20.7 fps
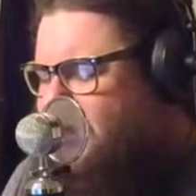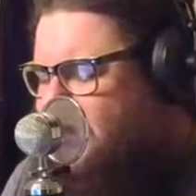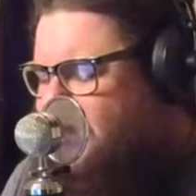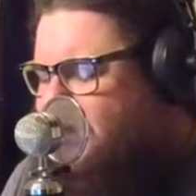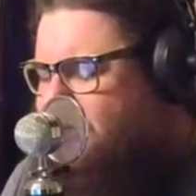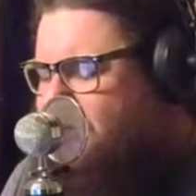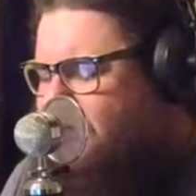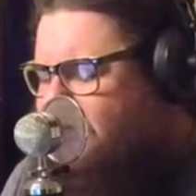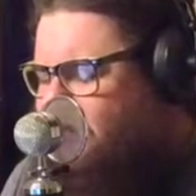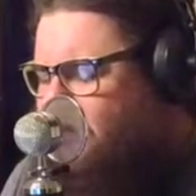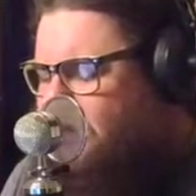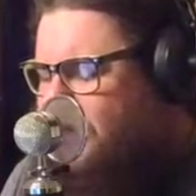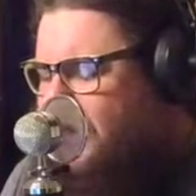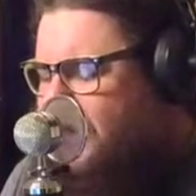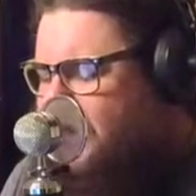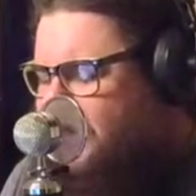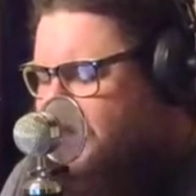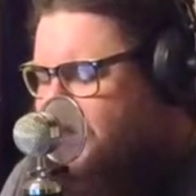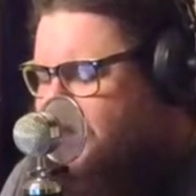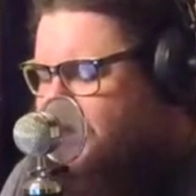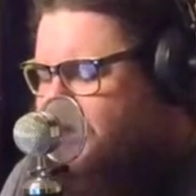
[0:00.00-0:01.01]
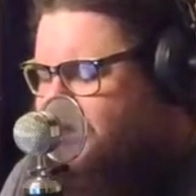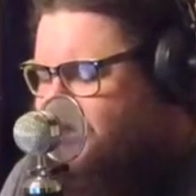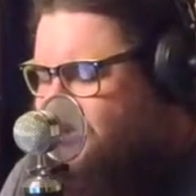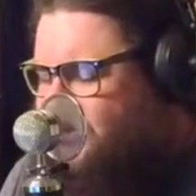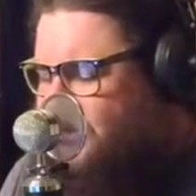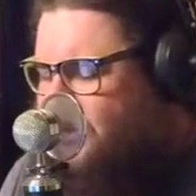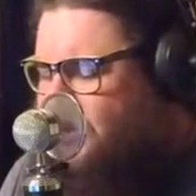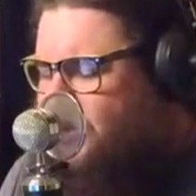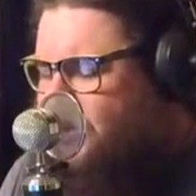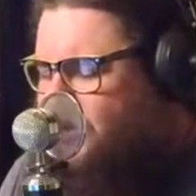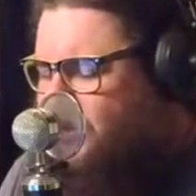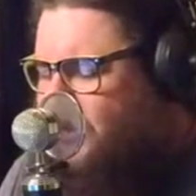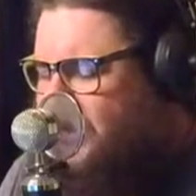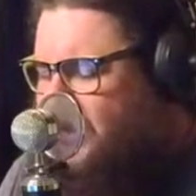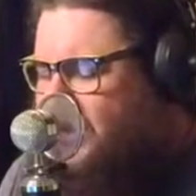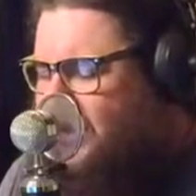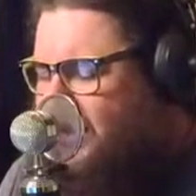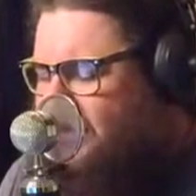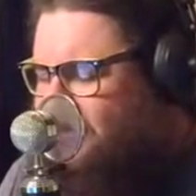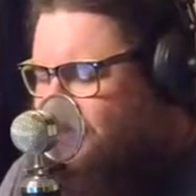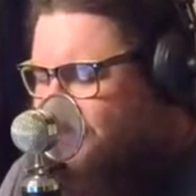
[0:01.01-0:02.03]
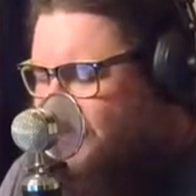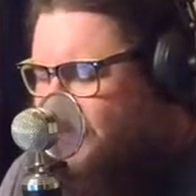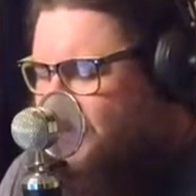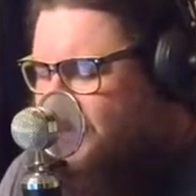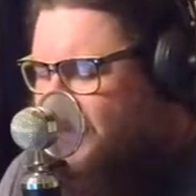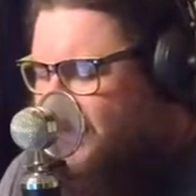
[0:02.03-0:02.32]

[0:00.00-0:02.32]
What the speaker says: to give everybody a good show, and I feel